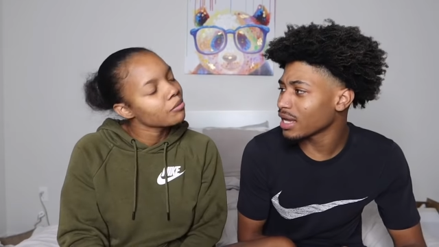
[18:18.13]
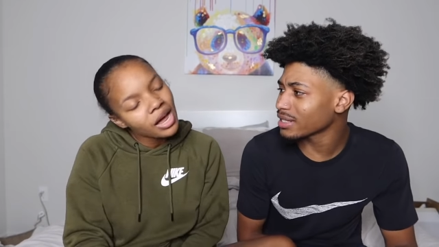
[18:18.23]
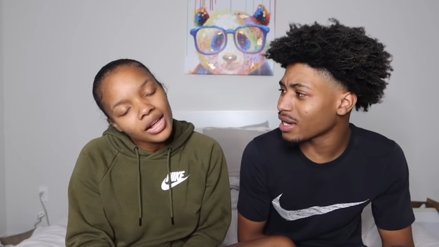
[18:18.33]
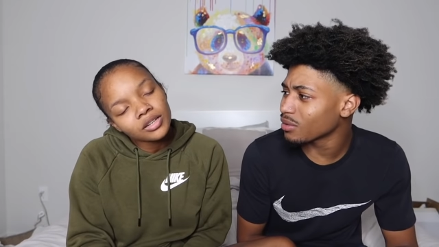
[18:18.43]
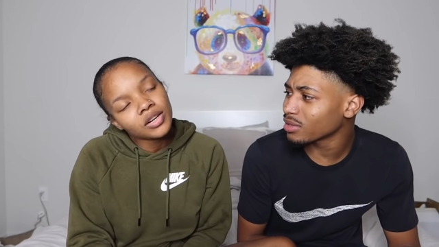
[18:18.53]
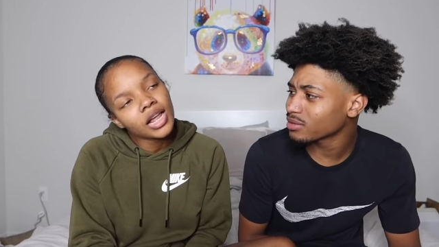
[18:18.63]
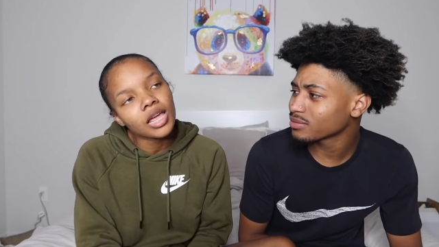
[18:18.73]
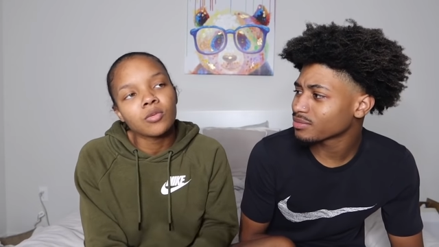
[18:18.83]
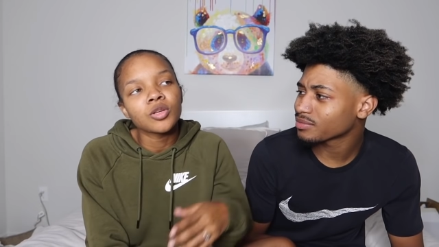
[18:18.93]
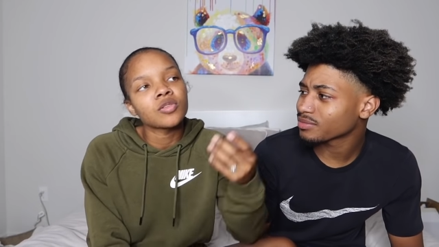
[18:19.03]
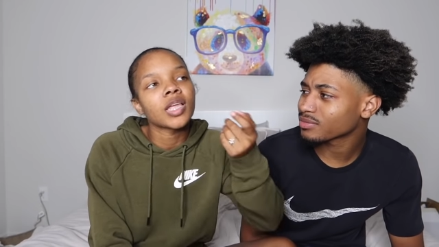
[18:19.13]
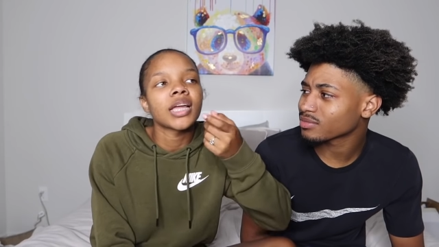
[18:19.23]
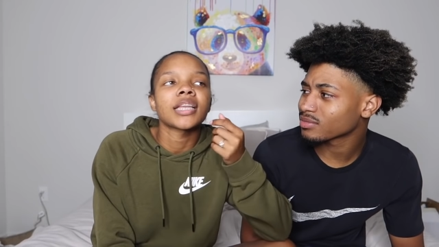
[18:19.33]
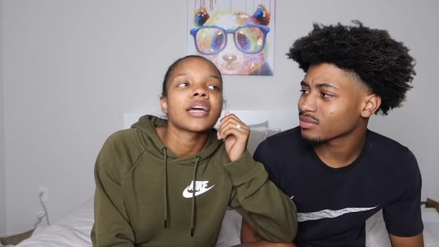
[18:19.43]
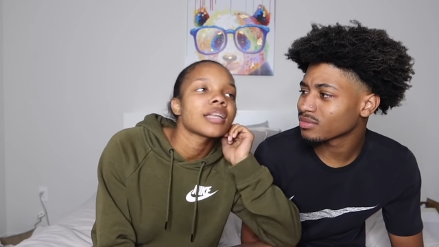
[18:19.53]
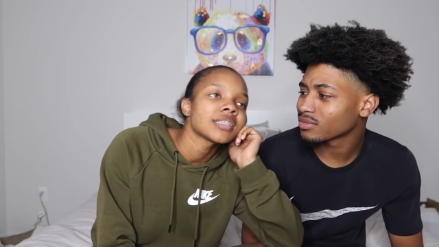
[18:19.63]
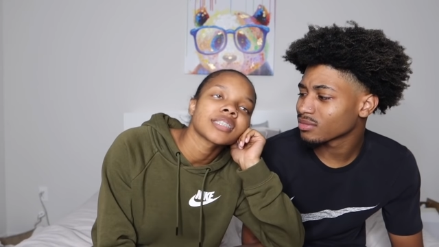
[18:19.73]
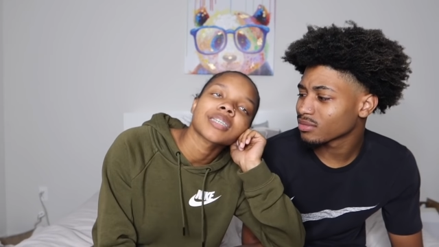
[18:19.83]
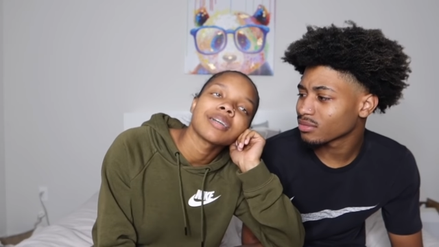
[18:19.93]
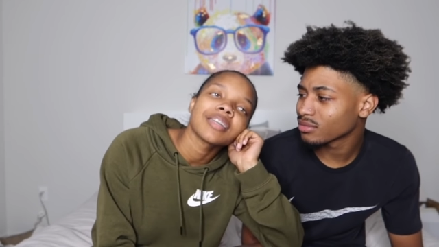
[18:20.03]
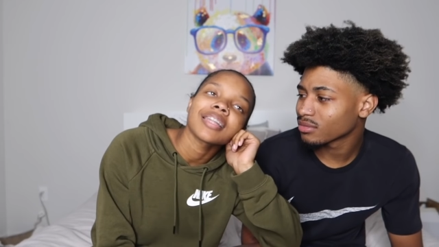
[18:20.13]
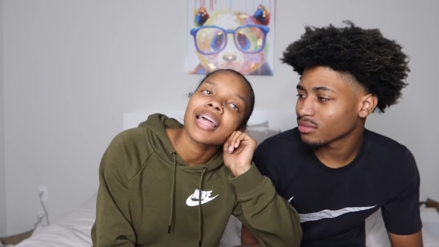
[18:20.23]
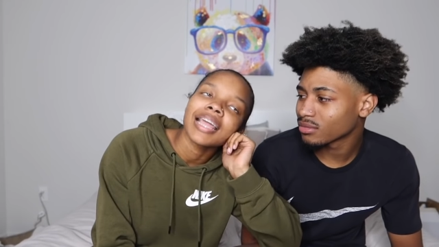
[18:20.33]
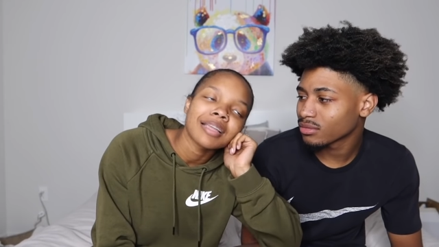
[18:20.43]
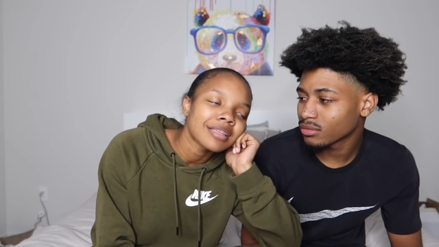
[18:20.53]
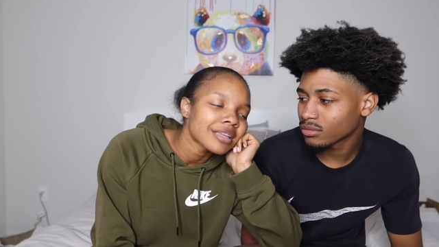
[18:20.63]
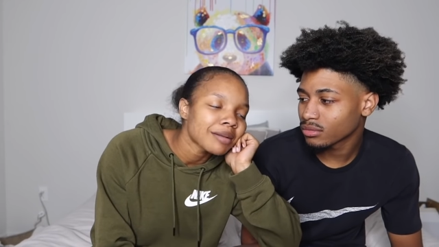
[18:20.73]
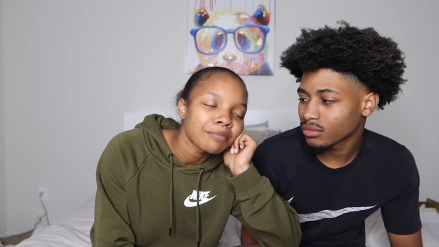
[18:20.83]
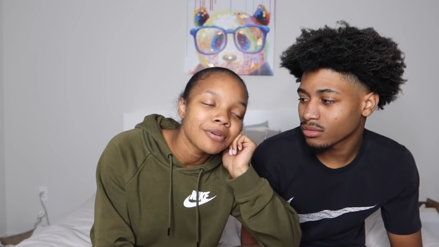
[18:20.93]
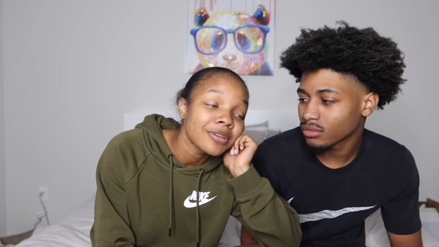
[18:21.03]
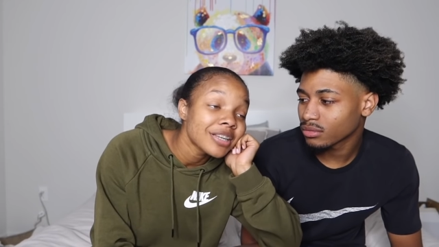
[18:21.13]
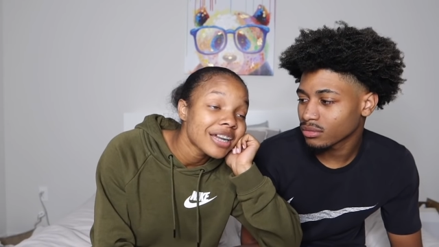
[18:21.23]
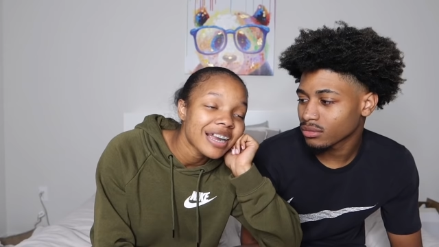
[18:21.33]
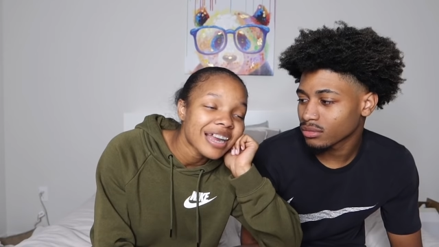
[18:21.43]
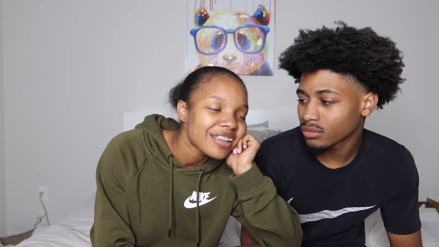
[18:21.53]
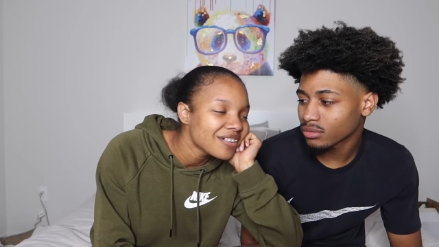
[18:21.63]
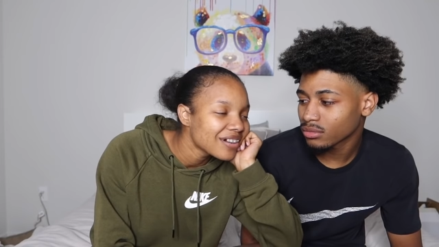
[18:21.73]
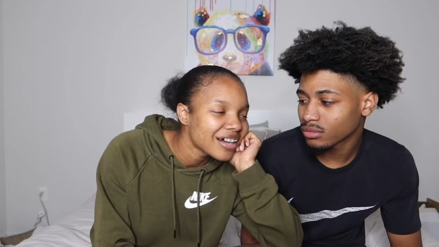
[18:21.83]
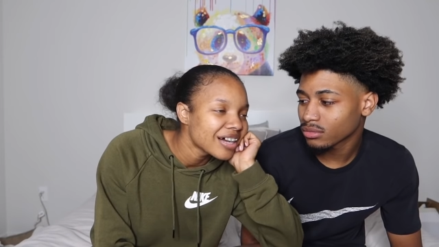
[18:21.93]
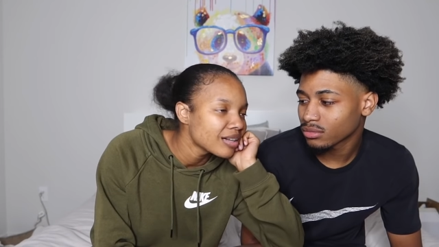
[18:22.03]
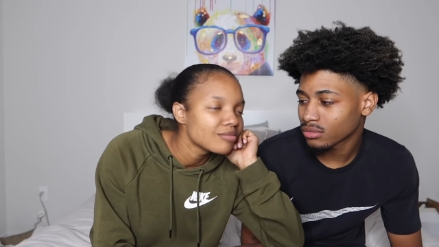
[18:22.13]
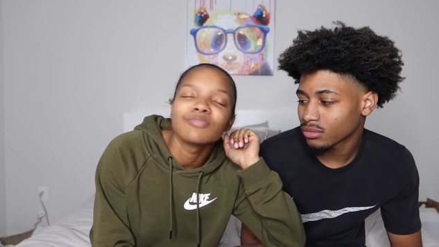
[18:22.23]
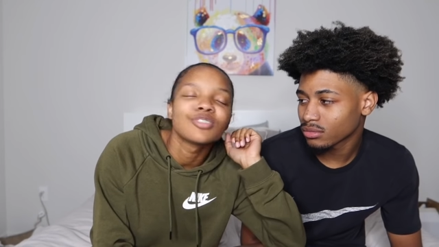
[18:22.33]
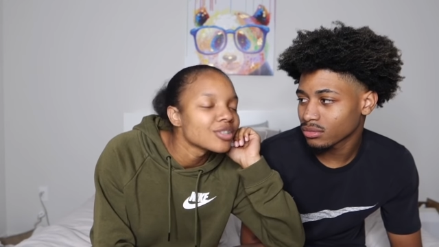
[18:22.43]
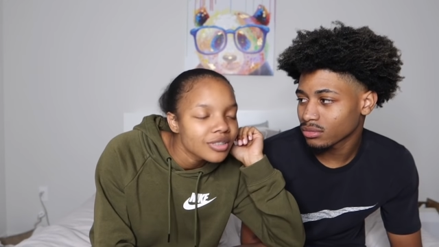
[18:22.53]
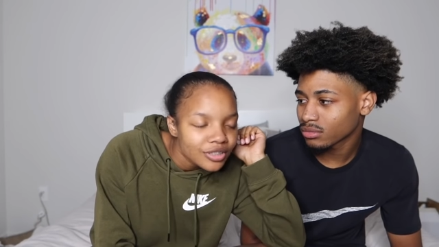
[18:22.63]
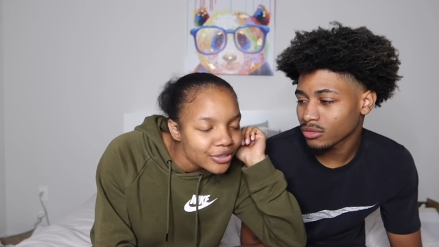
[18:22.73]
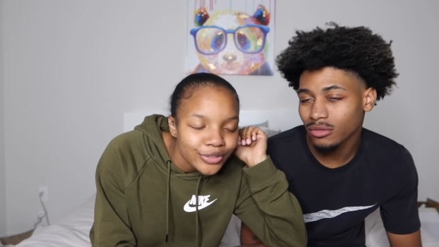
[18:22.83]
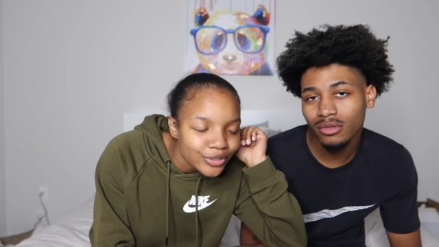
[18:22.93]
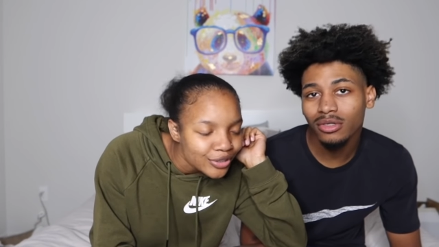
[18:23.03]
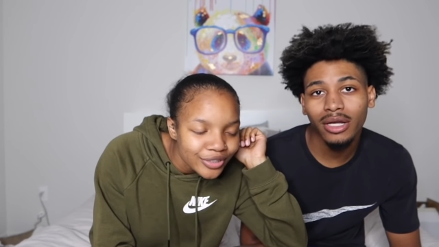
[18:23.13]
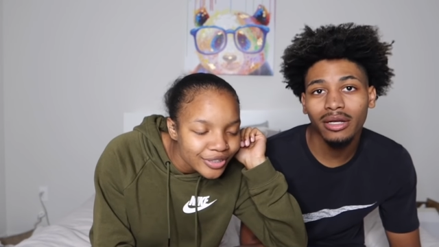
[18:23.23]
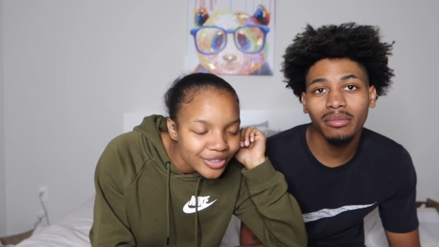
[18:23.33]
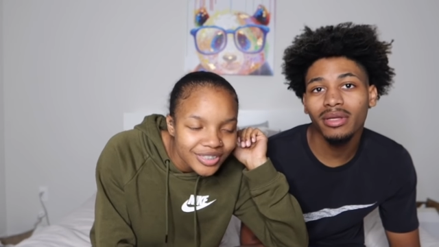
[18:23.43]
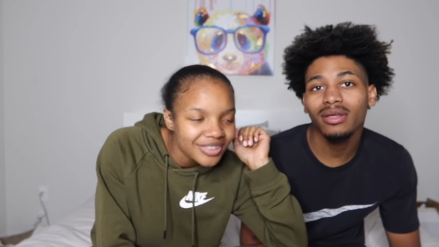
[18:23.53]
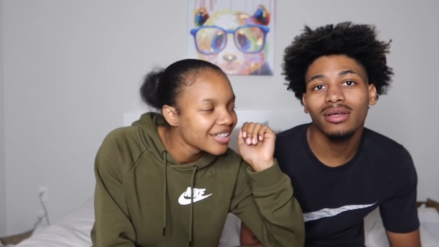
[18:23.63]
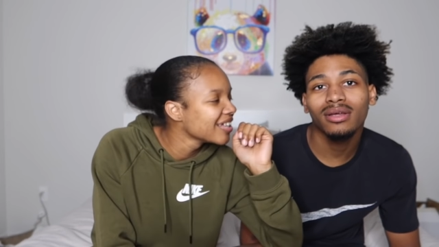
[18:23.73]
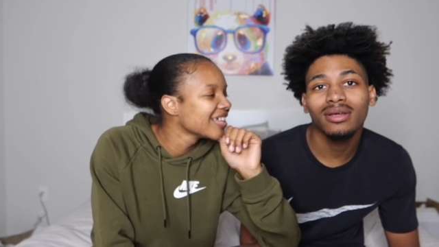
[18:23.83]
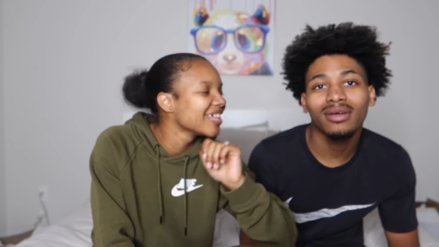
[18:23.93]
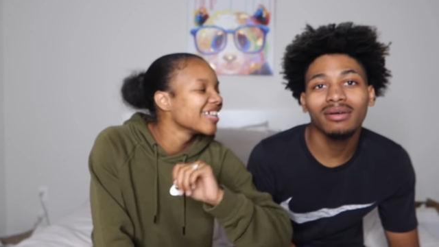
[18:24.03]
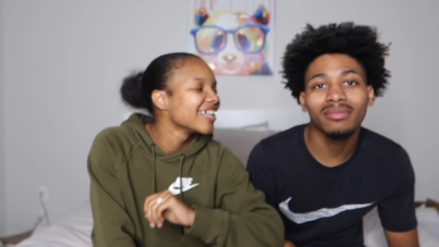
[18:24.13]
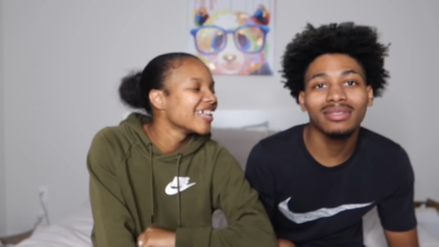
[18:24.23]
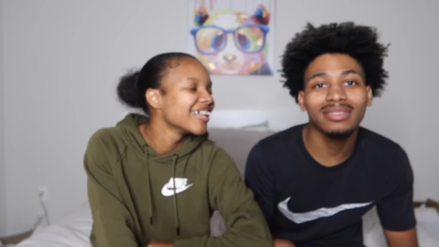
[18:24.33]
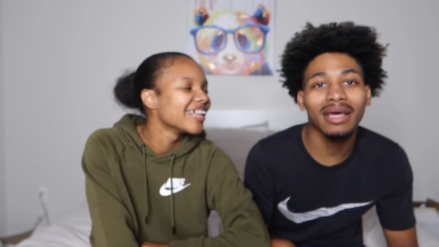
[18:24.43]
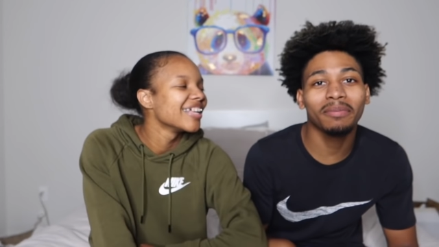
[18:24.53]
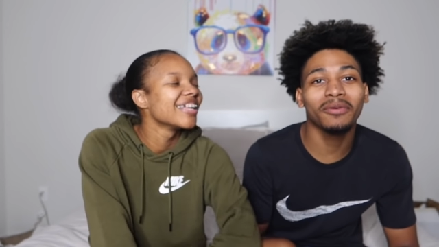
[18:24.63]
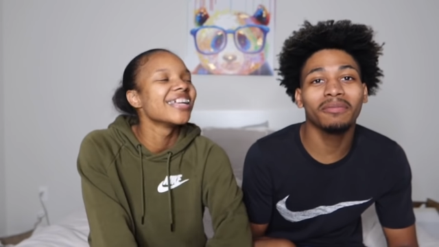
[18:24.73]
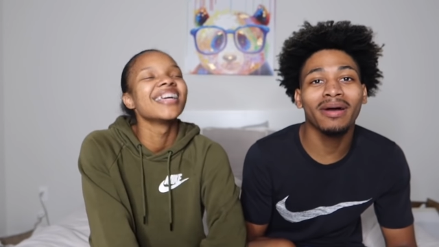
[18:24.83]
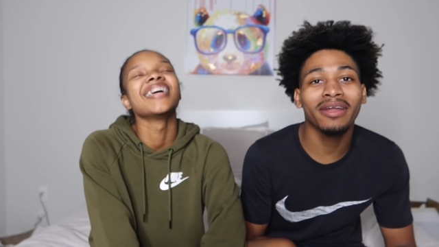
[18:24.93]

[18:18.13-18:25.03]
Speaker 1: like I that one? I do that
Speaker 2: like when you're laying down and just kind of like, pull it up. Are you up?
Speaker 1: To mm, do that to me. I'm gonna slap you with my